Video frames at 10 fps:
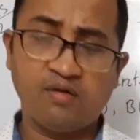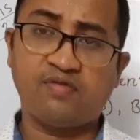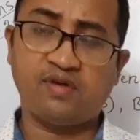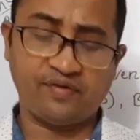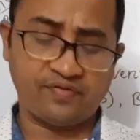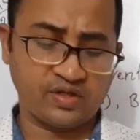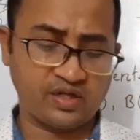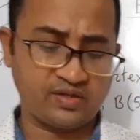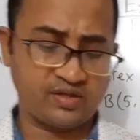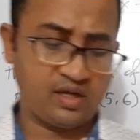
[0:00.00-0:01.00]
5
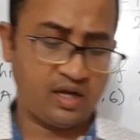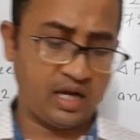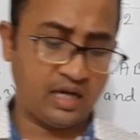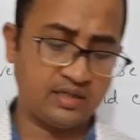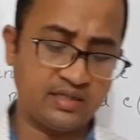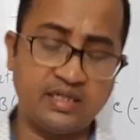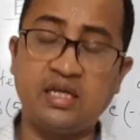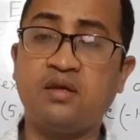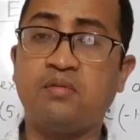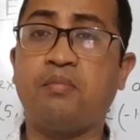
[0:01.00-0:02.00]
6 and
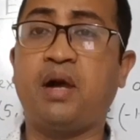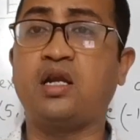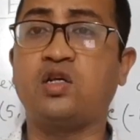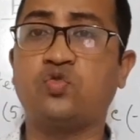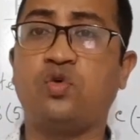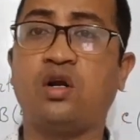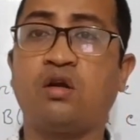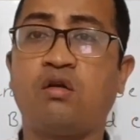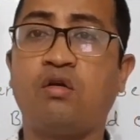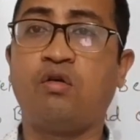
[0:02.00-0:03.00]
C -1
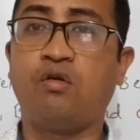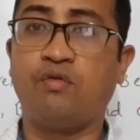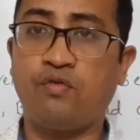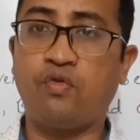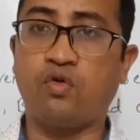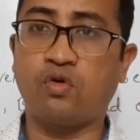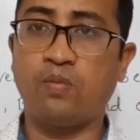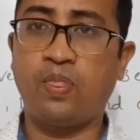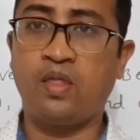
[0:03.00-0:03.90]
4.